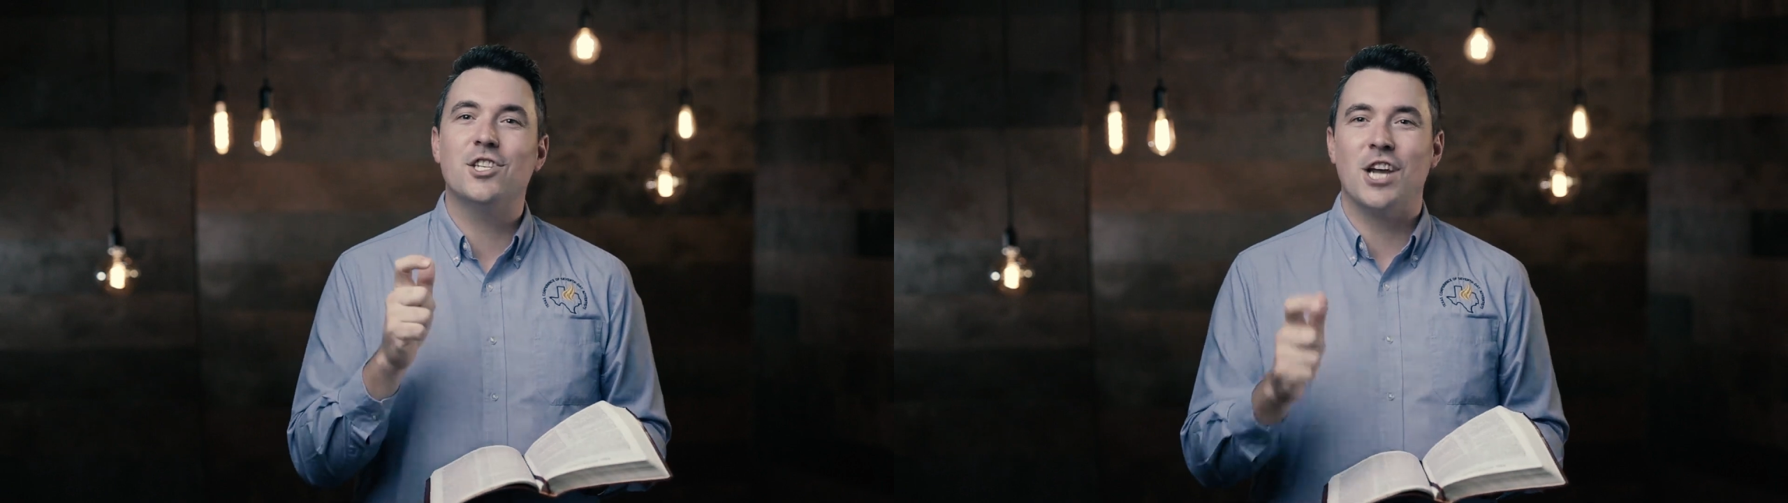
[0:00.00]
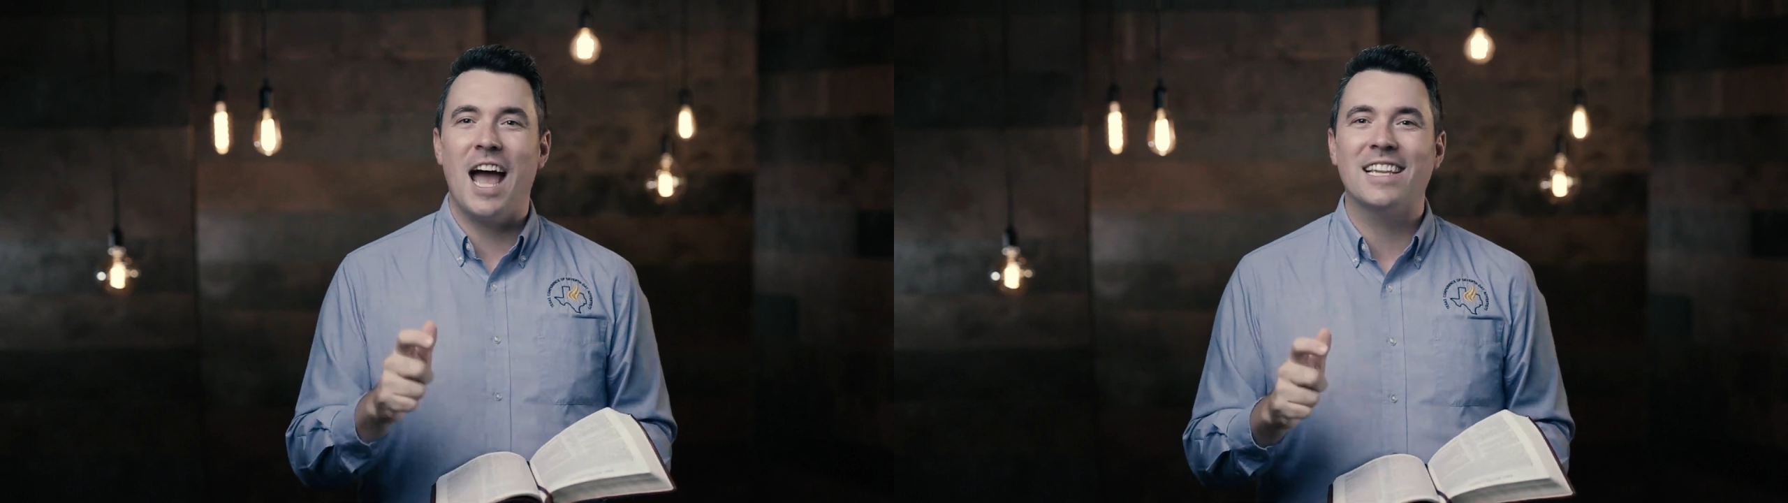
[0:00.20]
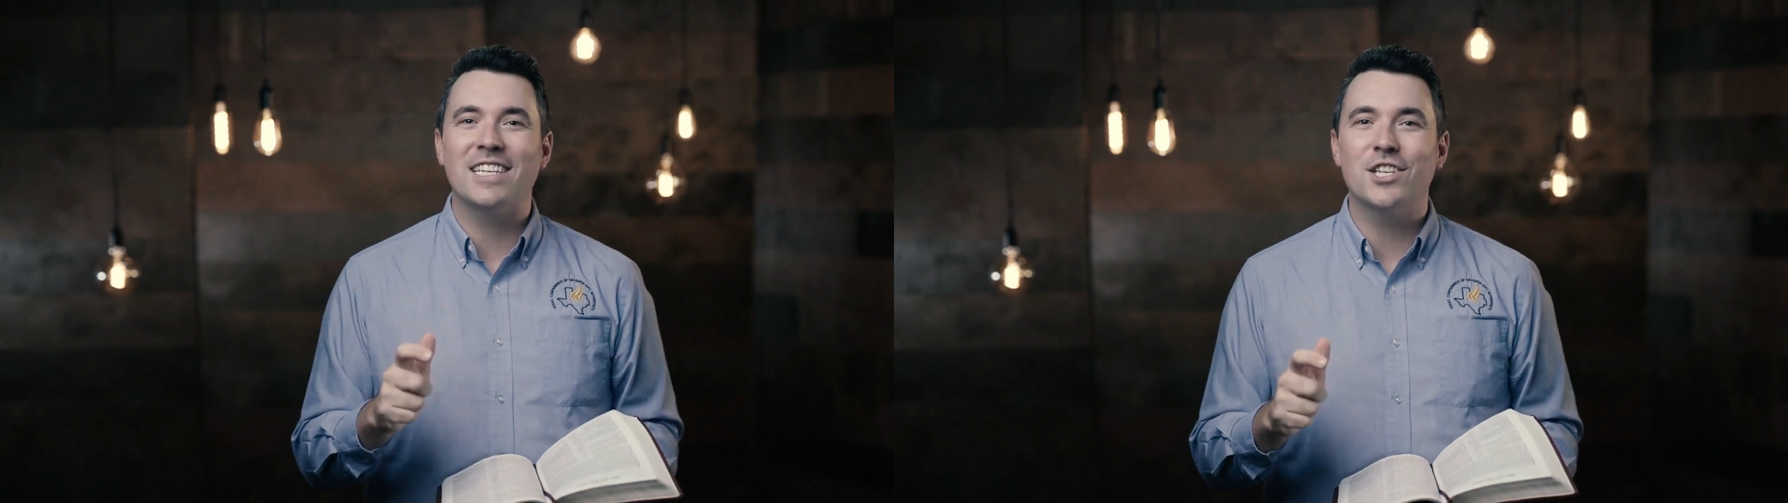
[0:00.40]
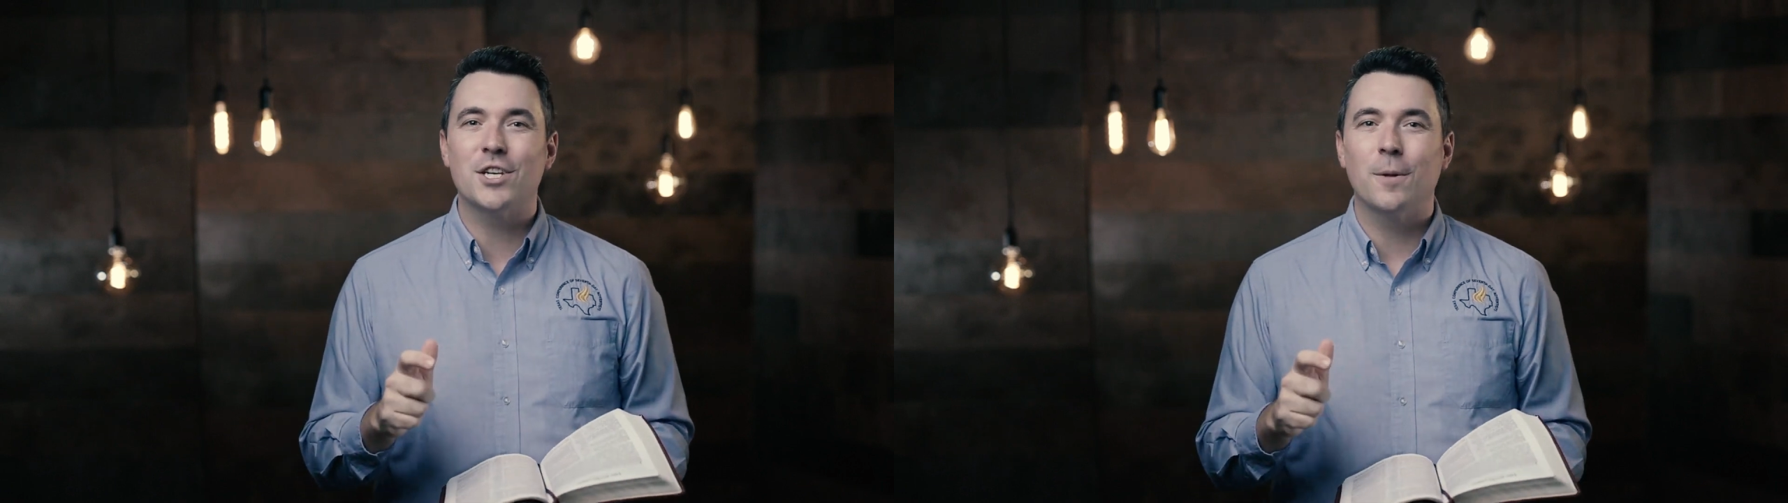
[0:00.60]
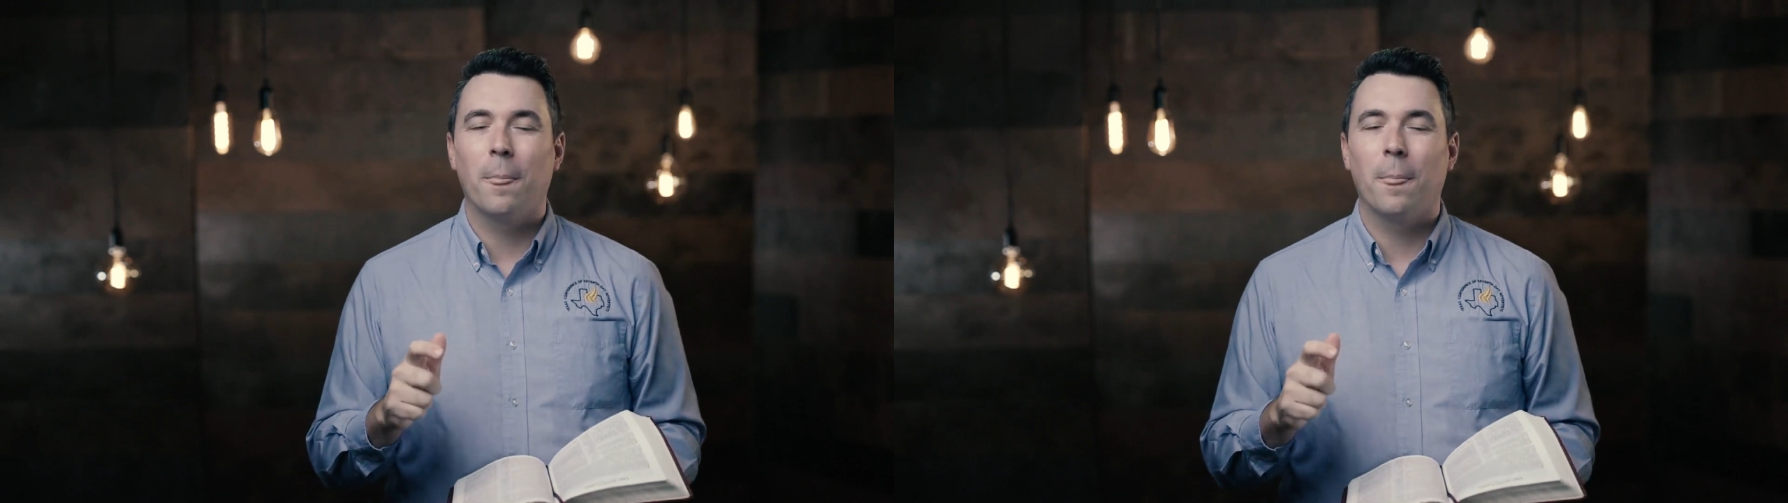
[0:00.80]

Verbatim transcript: challenge